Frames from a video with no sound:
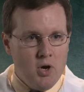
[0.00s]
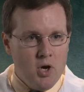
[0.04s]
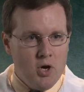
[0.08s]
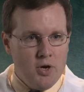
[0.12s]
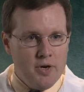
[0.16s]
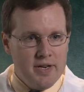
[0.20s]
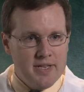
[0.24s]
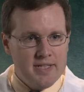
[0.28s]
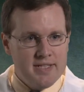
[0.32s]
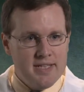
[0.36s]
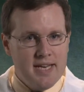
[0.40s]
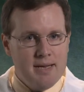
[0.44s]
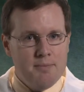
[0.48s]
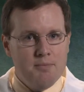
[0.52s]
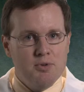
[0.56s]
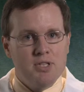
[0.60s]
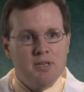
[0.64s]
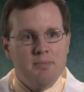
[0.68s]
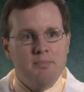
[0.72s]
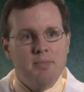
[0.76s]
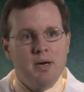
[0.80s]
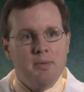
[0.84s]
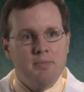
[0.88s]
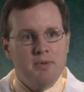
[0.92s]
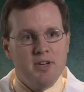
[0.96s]
heart isn't able
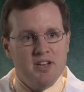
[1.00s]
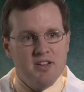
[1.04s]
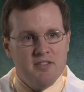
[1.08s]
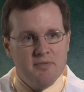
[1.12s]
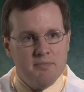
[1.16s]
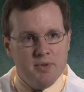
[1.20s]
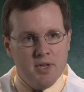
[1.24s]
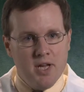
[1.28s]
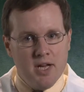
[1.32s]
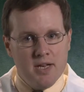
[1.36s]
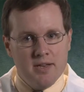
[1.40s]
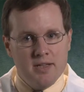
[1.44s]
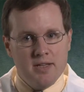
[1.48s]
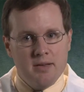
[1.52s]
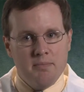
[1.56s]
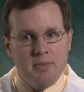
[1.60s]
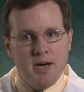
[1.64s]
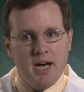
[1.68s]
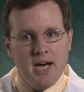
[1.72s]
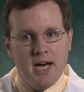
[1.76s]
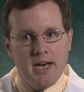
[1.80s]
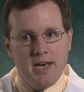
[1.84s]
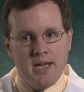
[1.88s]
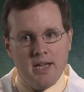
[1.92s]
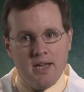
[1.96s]
to pump enough blood to the
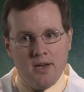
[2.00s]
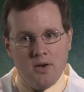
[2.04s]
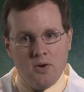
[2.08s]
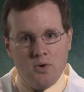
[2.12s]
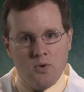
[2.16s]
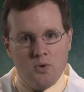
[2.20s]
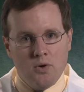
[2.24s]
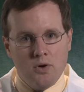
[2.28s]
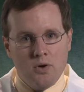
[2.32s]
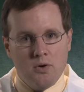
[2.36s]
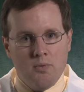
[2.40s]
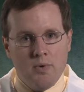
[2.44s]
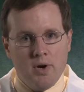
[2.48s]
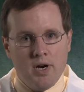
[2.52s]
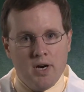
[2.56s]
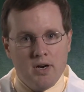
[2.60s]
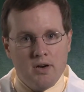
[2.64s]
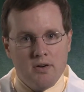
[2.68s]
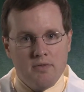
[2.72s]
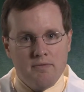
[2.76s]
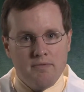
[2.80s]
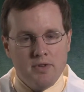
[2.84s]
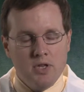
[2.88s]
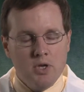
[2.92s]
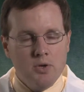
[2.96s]
body or
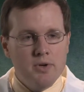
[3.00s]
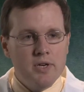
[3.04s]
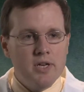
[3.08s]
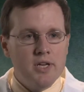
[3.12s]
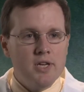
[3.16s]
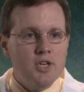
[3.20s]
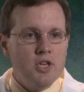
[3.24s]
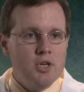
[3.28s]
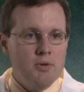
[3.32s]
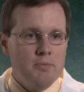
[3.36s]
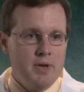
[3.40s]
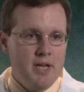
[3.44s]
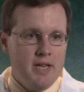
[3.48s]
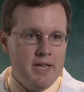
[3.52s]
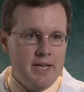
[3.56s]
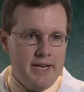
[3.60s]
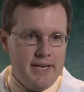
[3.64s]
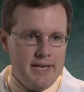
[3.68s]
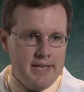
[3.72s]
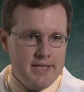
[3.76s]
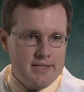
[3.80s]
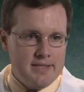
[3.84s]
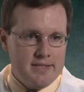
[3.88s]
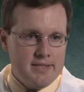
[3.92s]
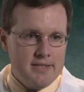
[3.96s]
where fluid
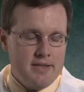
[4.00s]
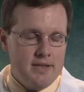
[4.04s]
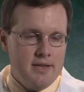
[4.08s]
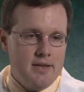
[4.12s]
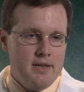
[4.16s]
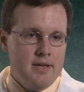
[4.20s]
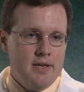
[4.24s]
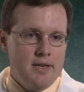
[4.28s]
accumulates,